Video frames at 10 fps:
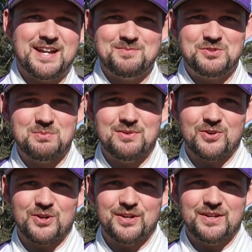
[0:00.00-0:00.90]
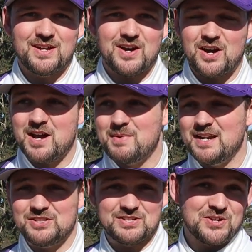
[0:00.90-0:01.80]
name's Jimmy Vernon. I
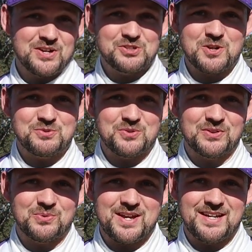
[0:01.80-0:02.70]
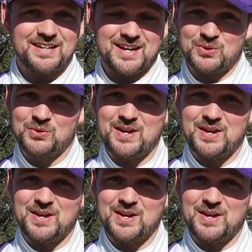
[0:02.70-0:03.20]
manage a sign shop during the week, and on the